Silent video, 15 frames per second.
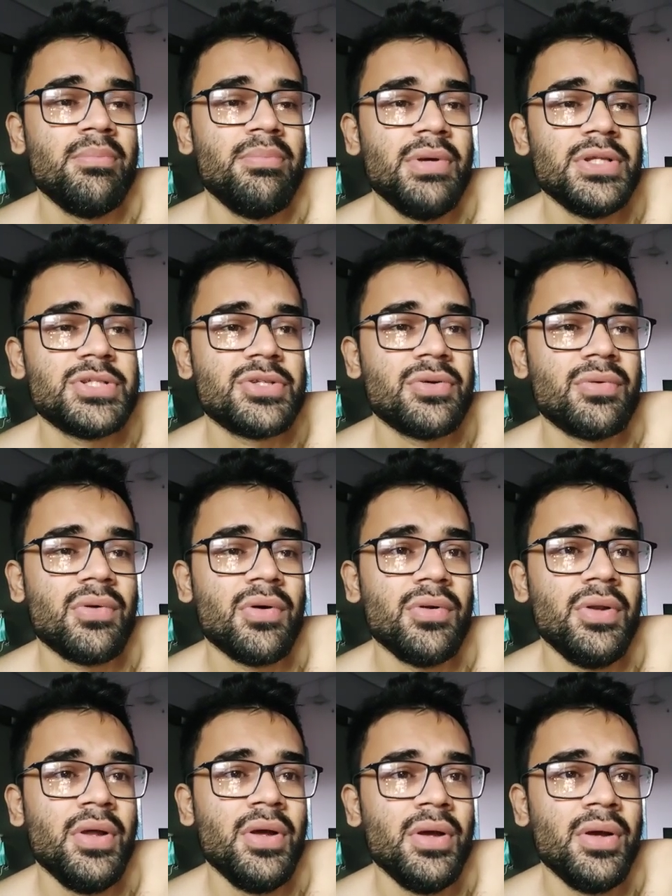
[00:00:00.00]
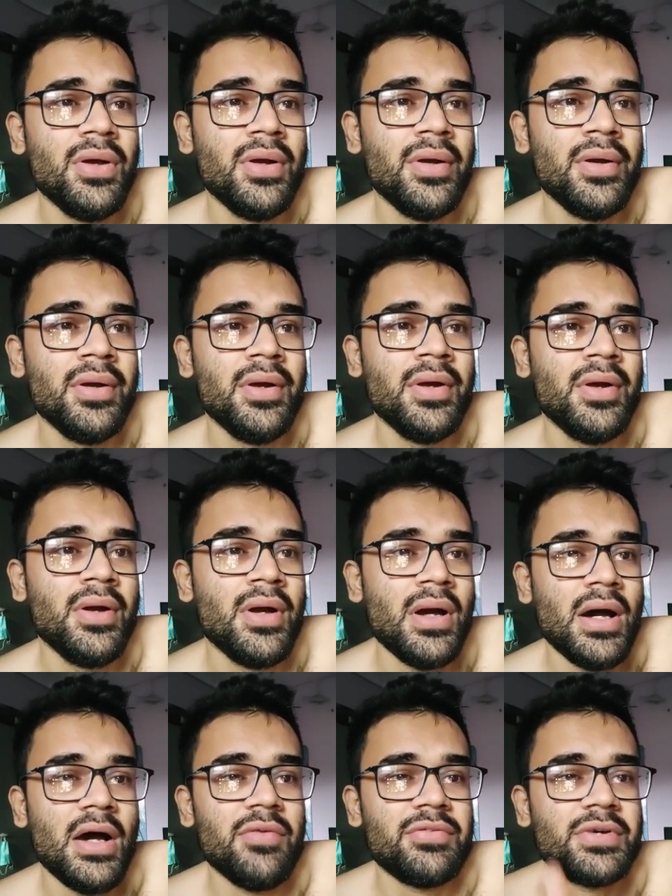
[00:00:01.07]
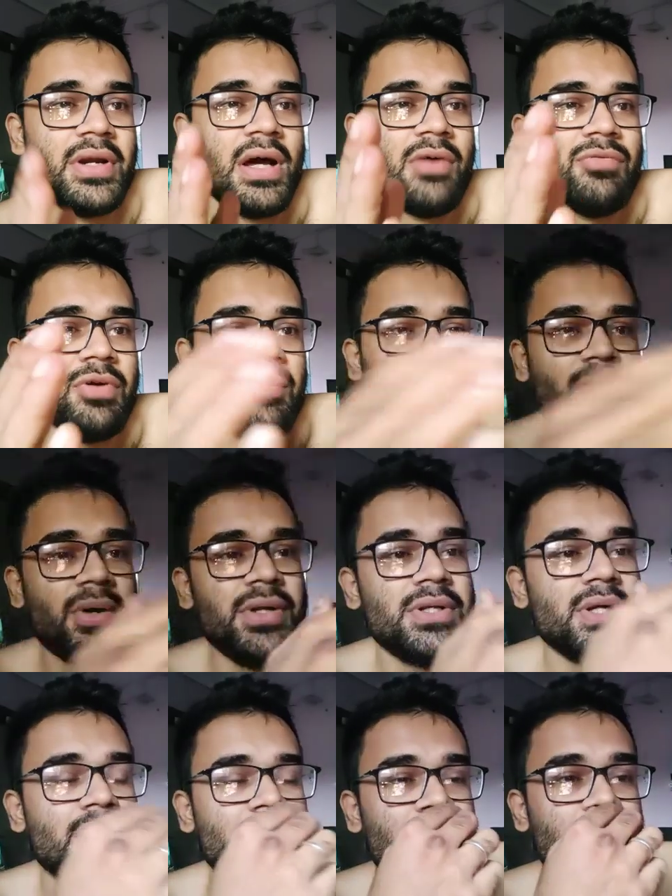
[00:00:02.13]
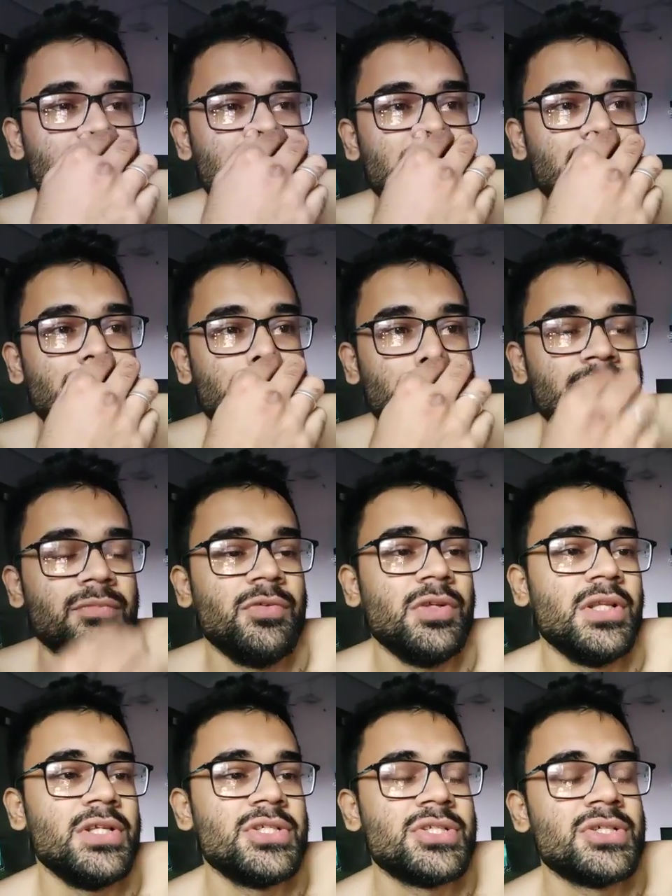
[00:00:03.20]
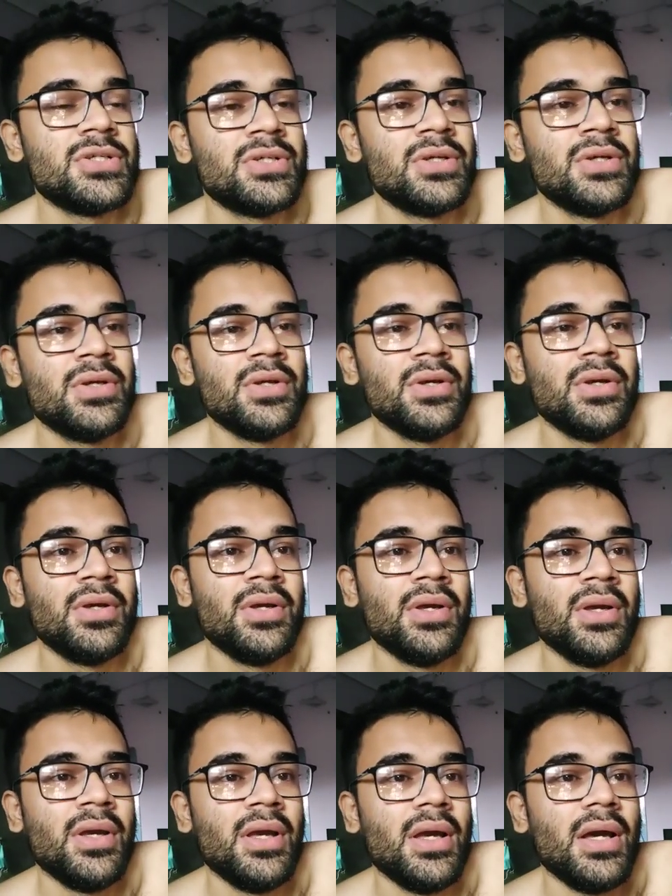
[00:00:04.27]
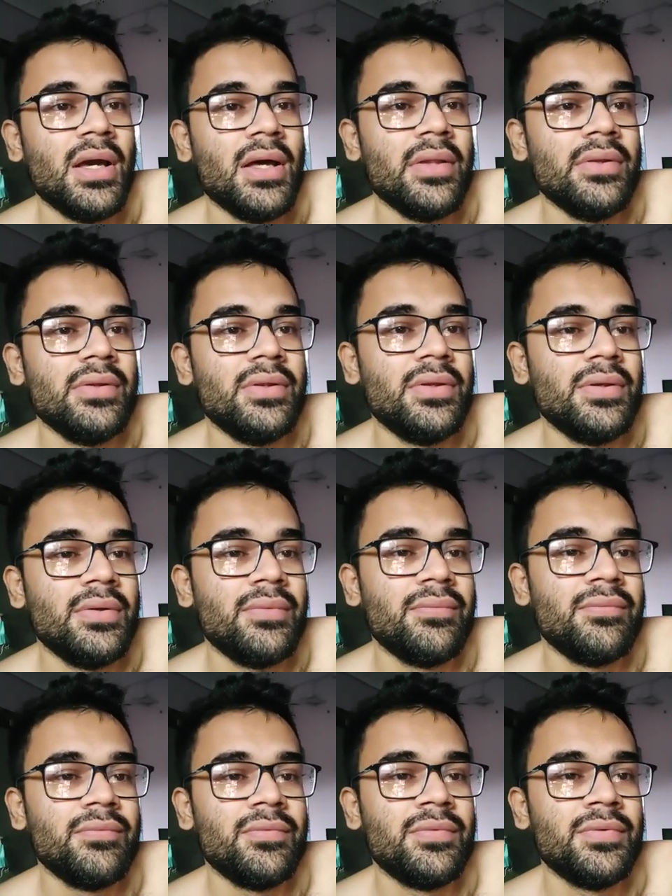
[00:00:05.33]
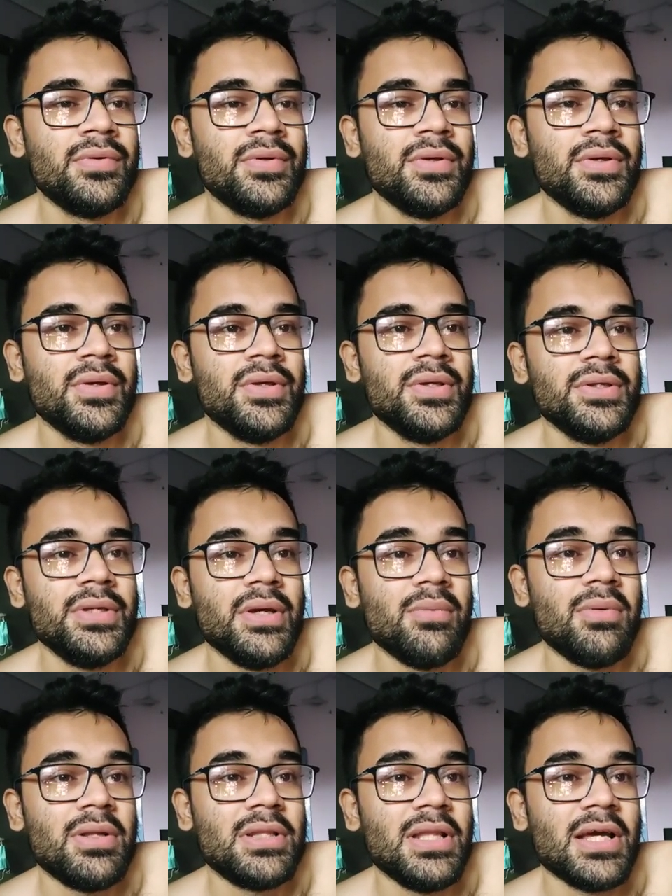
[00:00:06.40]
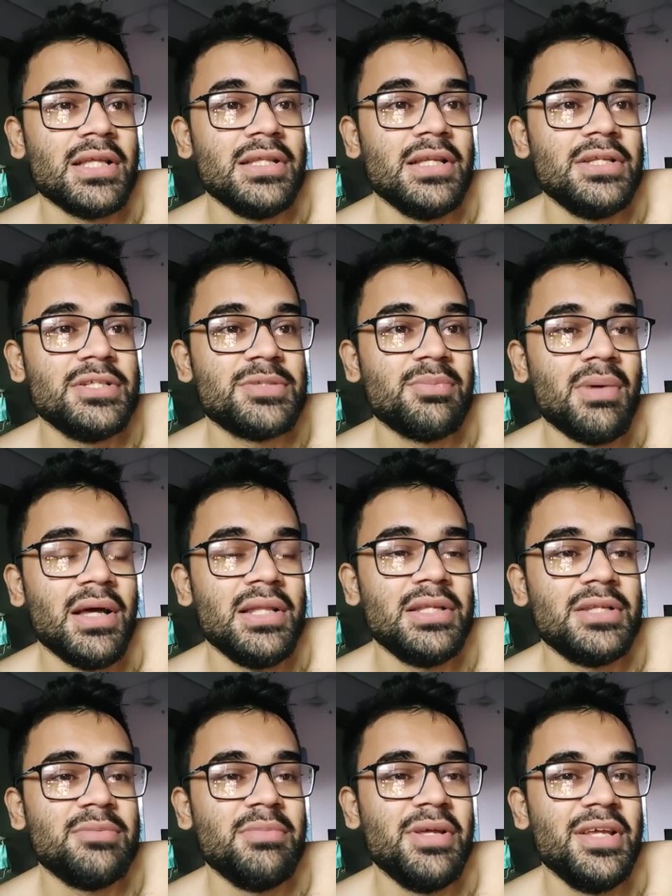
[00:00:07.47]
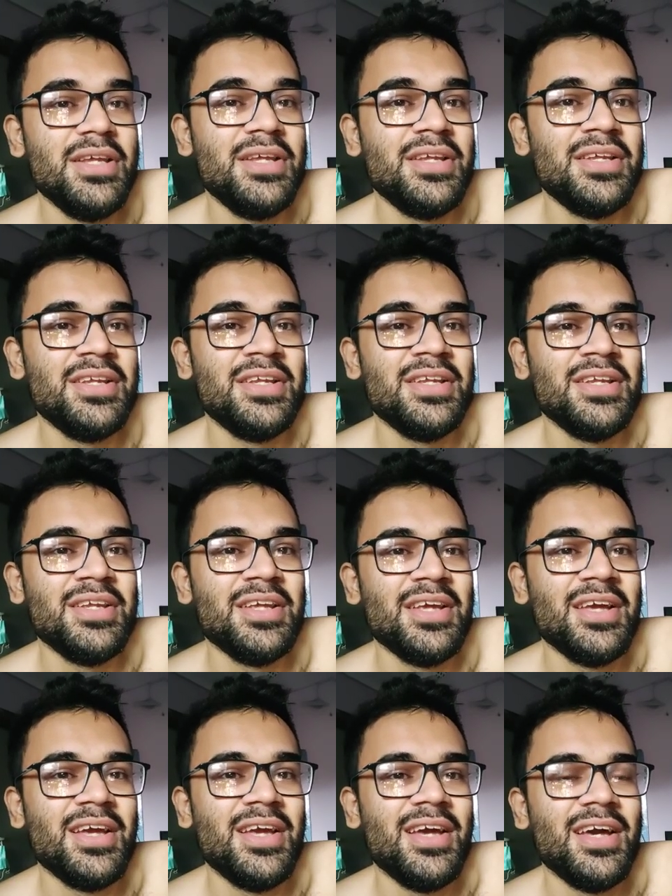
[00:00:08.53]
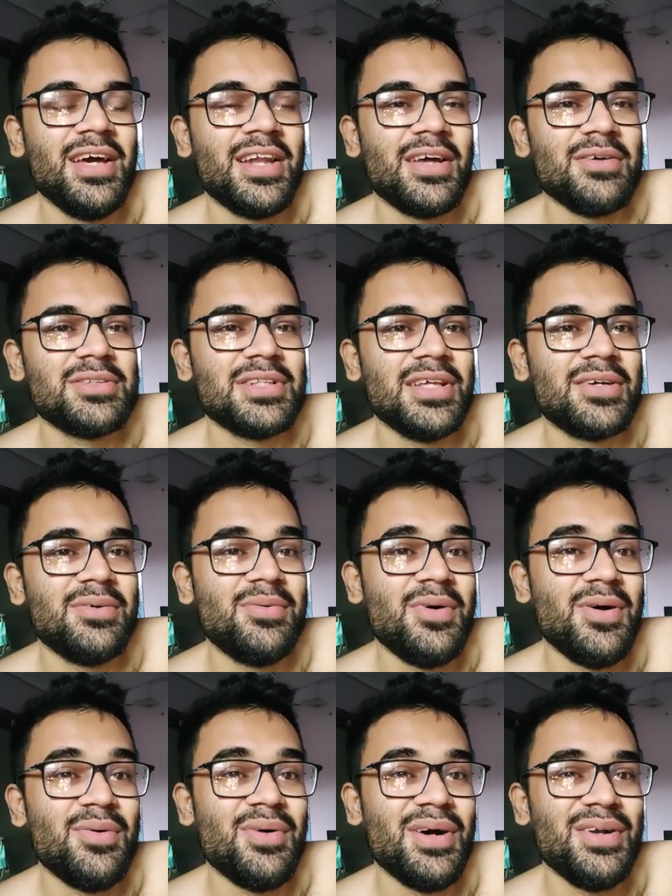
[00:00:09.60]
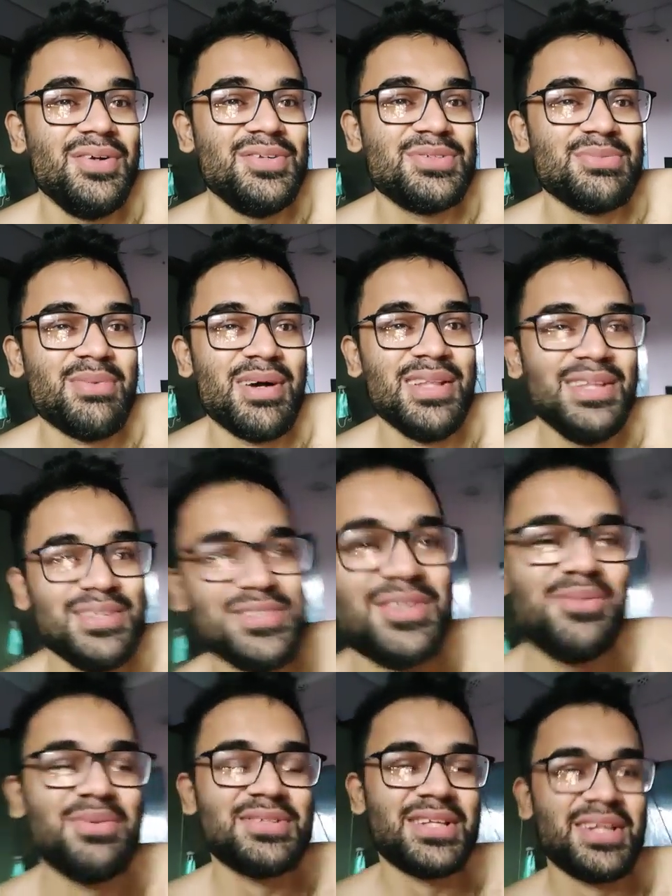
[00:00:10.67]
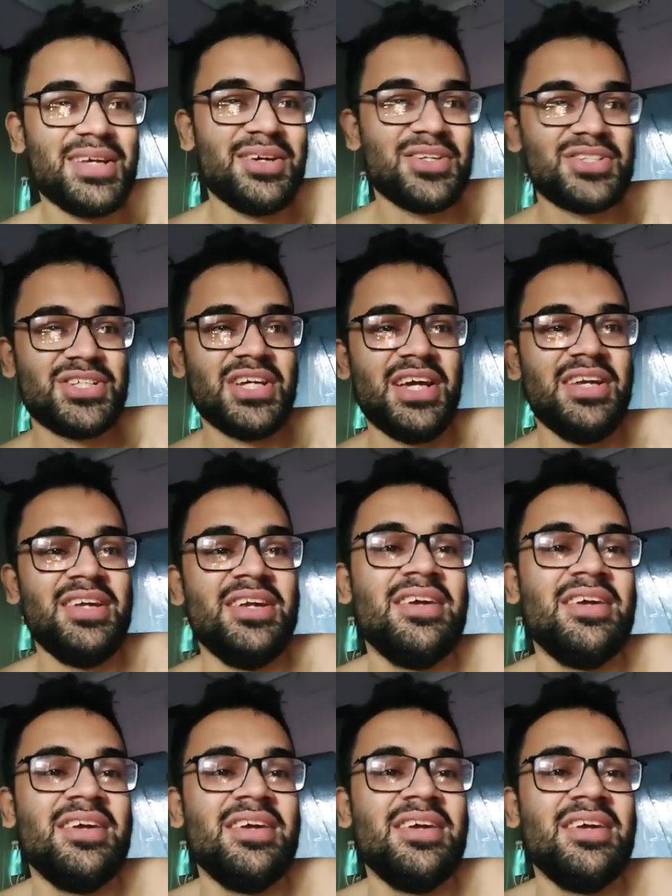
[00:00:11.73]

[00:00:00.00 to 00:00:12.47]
pitch road after halfway point I crossed the village, and yeah, one lucky lady smiled at me. And I was like, oh, why are you smiling so much? And I got shy.